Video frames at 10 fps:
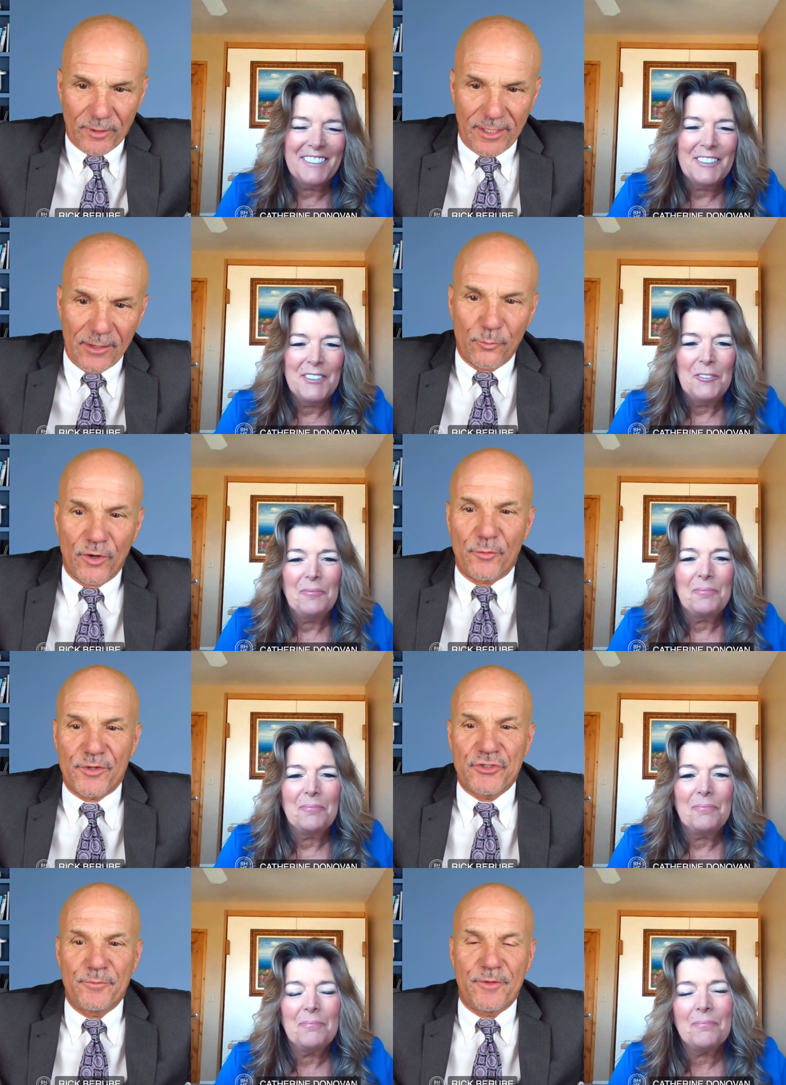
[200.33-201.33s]
Speaker 1: right, and we're going to
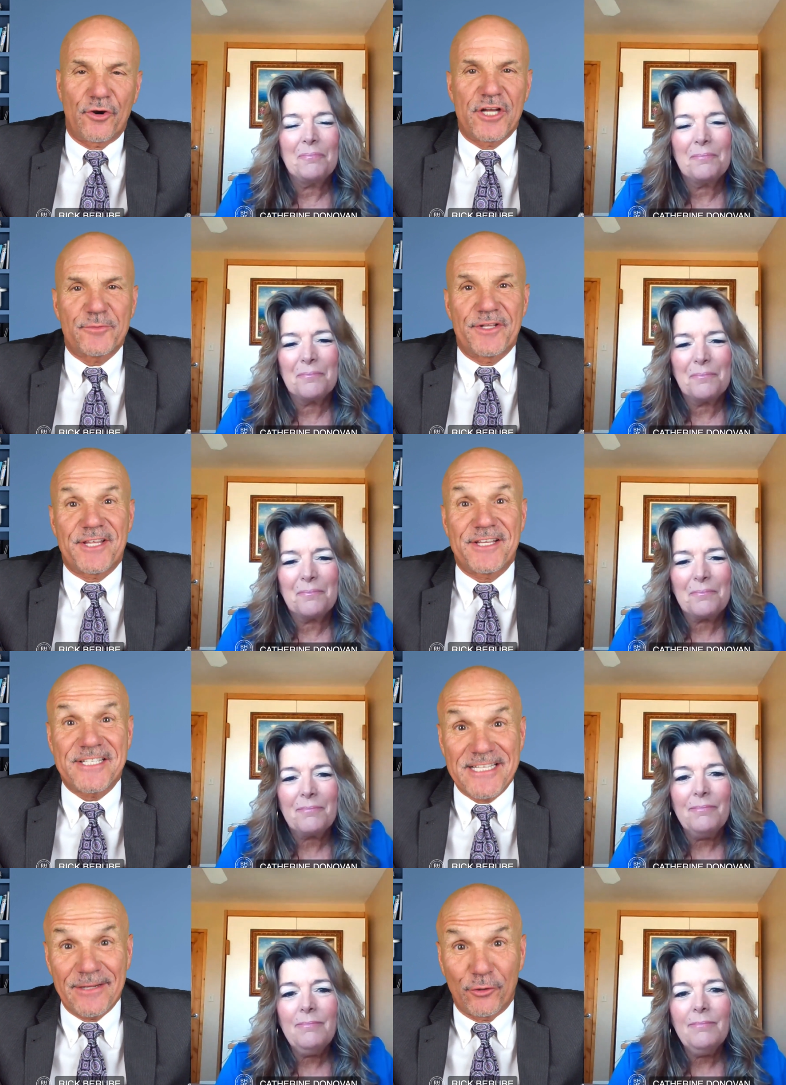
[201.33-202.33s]
assume that your husband is a
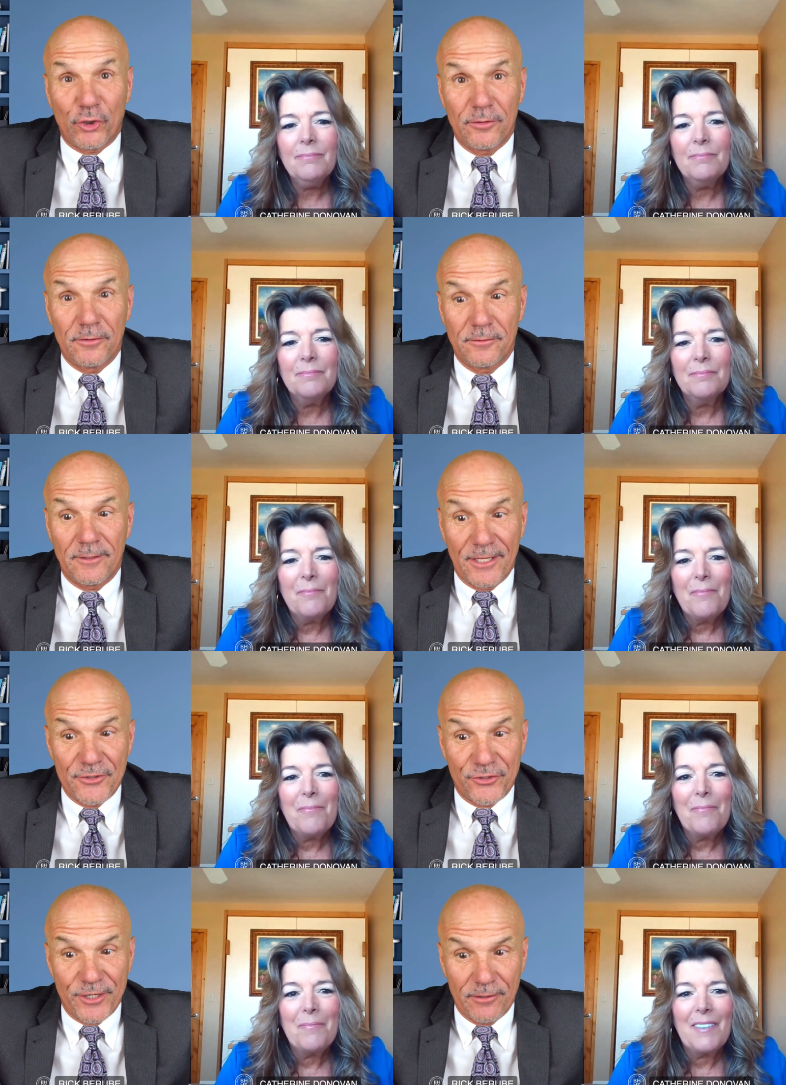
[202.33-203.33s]
civil
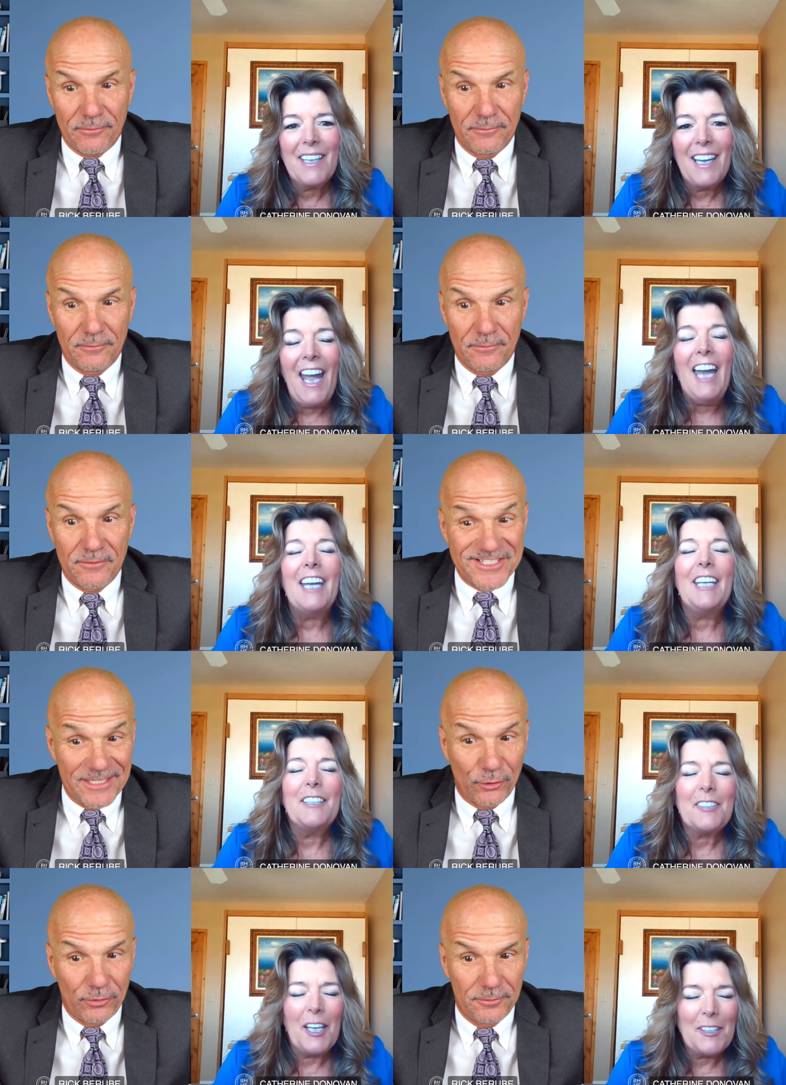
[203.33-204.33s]
engineer.
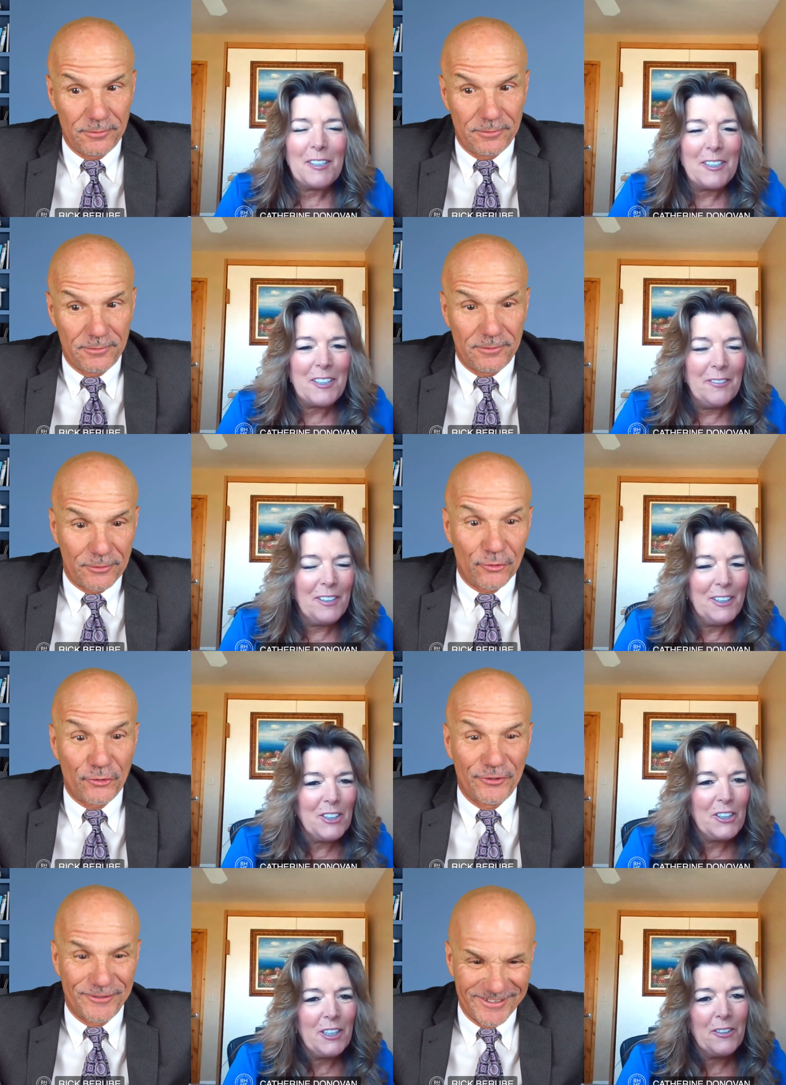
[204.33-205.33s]
Civil. He's a
Speaker 2: civil
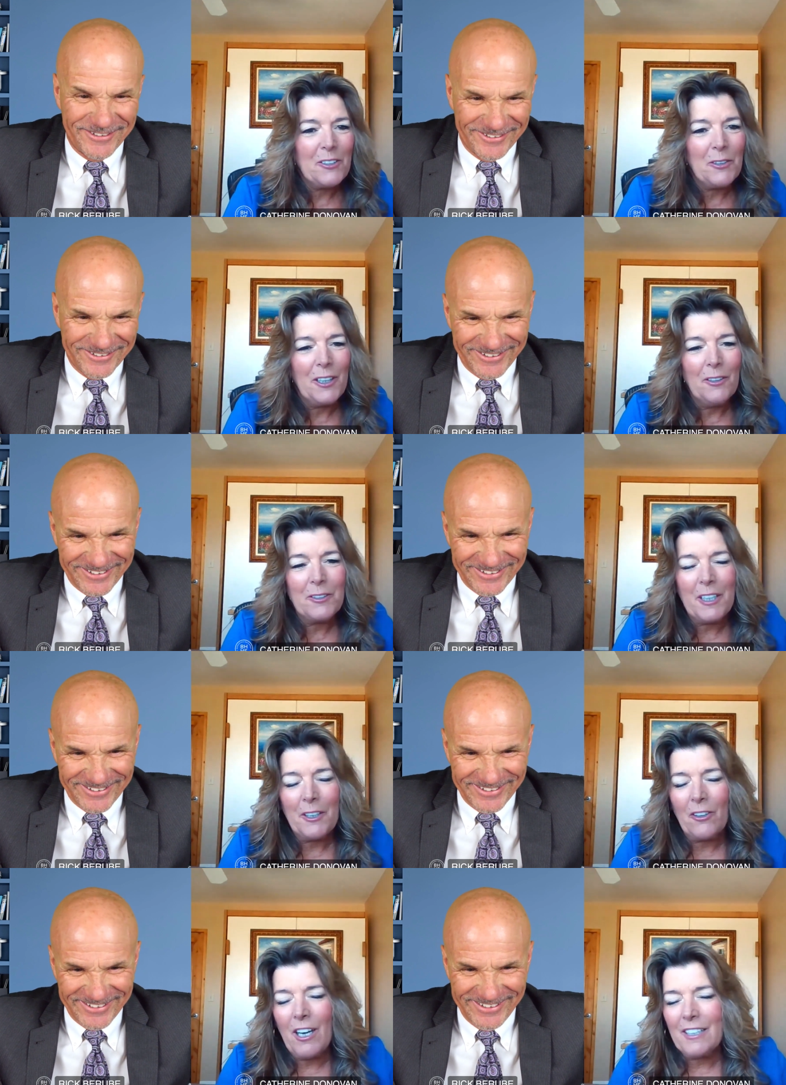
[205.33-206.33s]
engineer, so he knows how
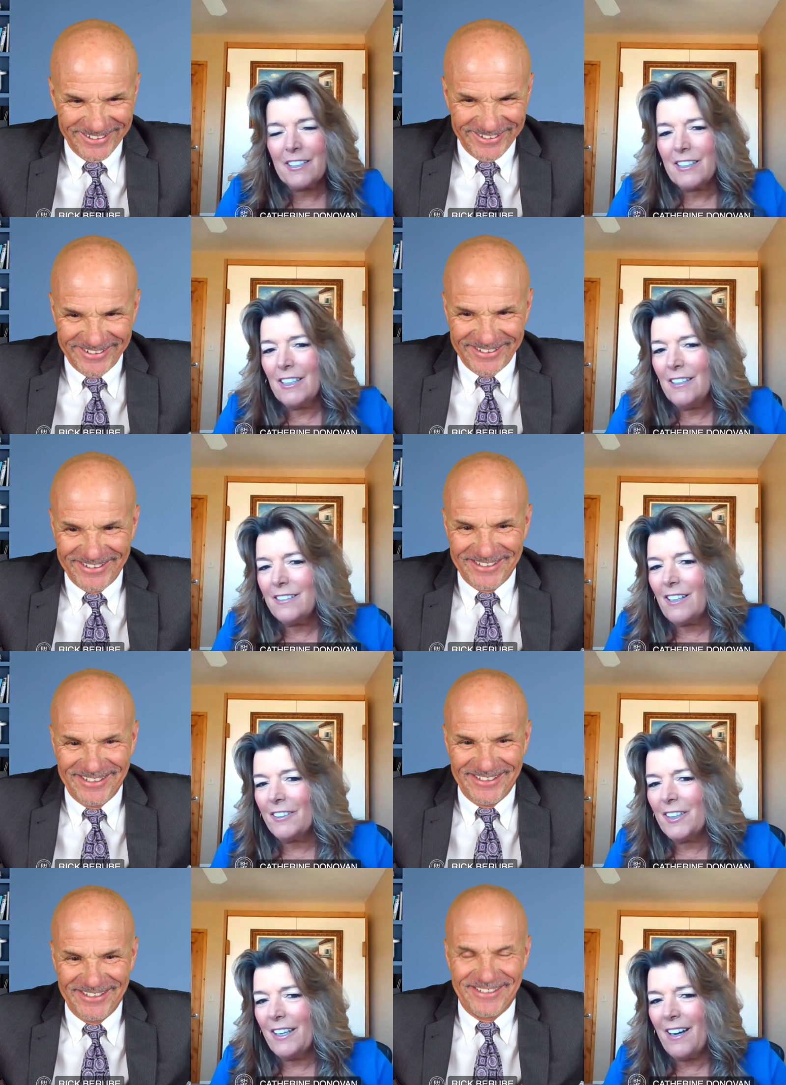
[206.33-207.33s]
to cross the T's,
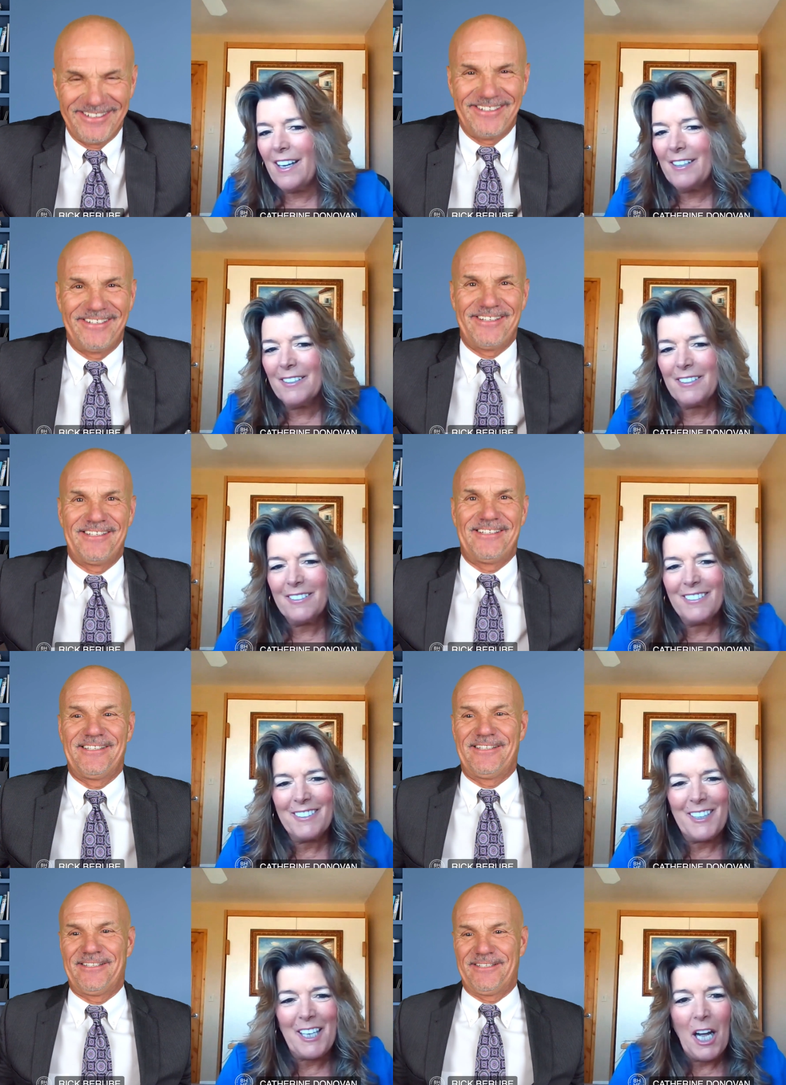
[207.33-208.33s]
dot the I's,
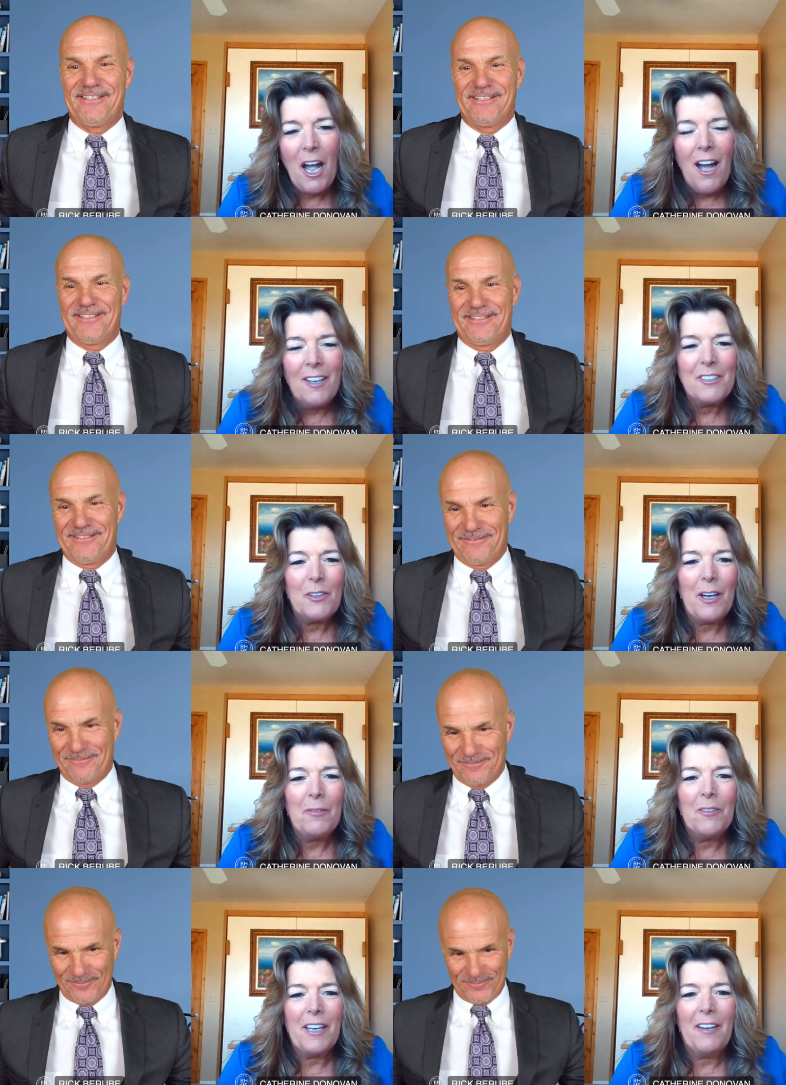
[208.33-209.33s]
and uh, so I
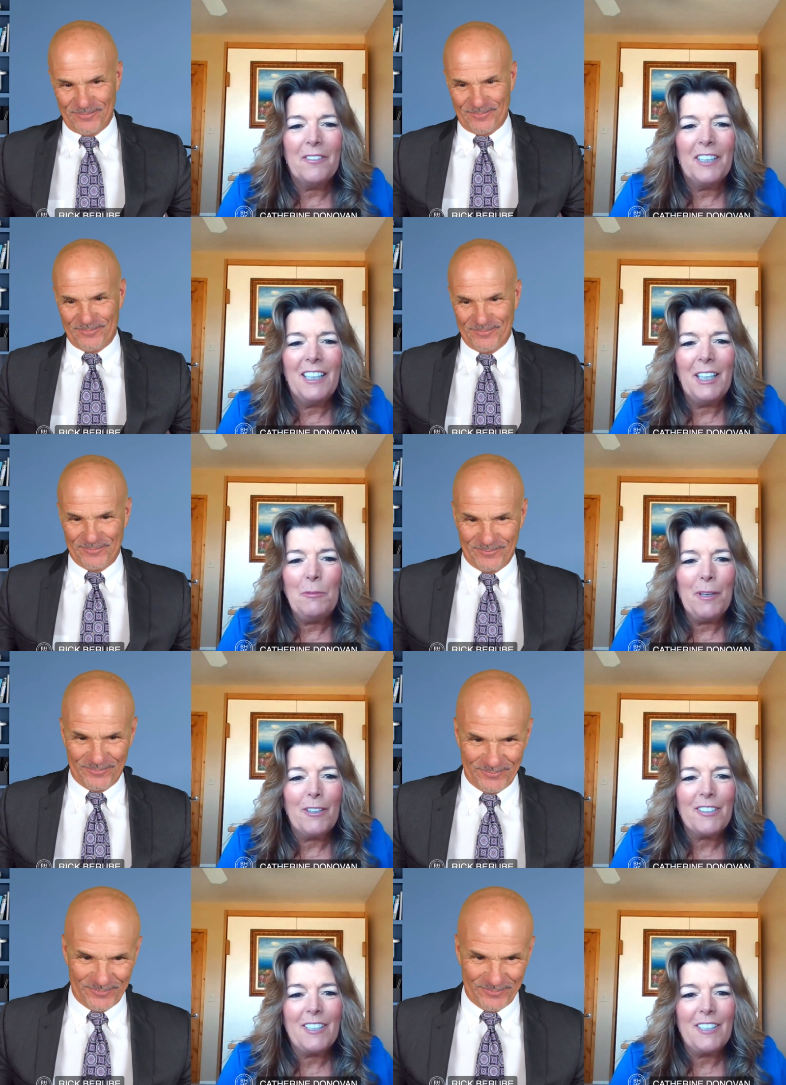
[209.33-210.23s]
won't have any email